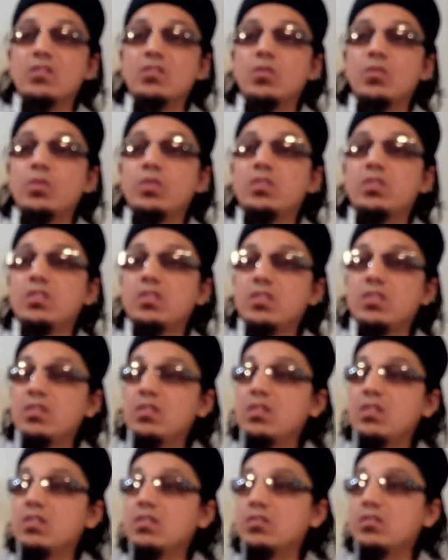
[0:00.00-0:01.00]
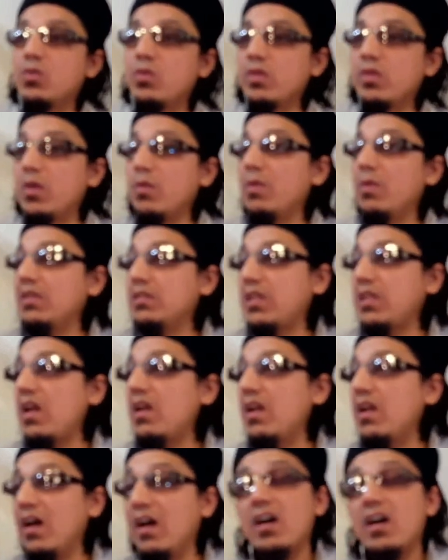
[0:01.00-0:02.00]
So, she, so he will
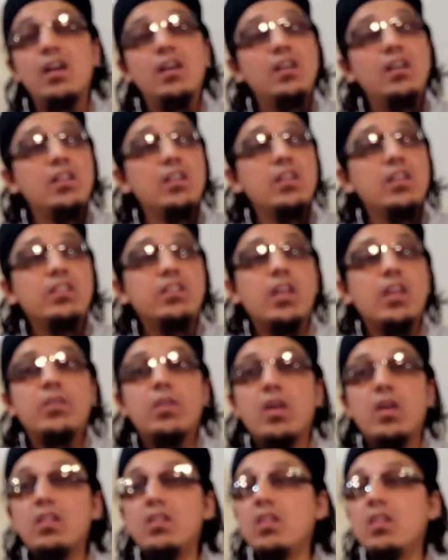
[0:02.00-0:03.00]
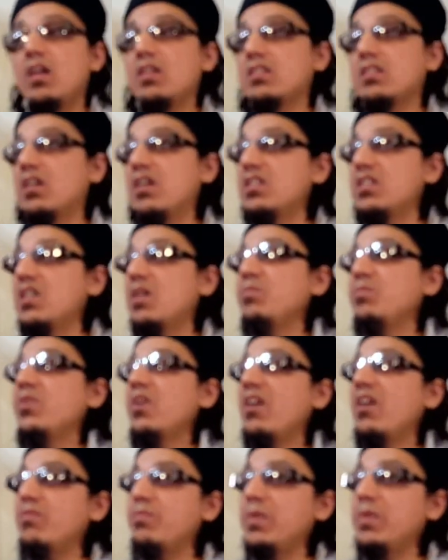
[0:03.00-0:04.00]
tell her that Allah's qasam,
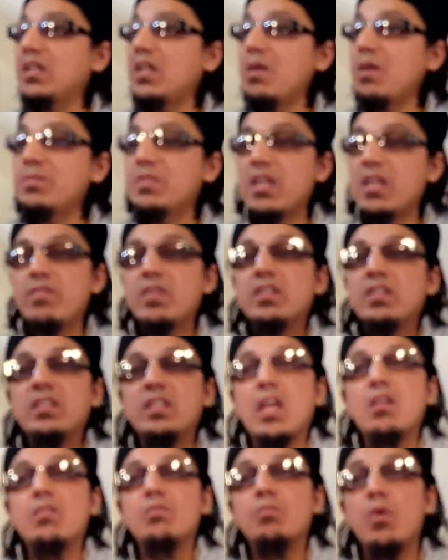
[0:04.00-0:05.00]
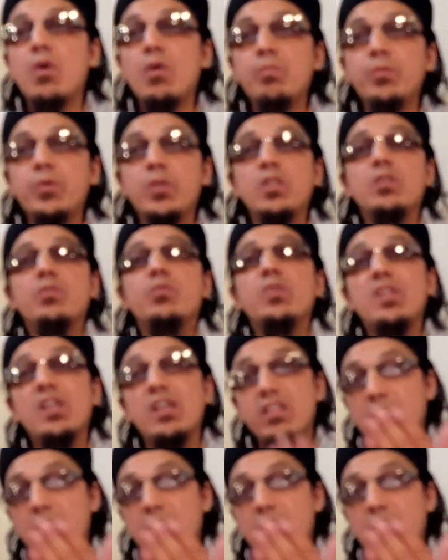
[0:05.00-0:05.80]
you have become seventy times more beautiful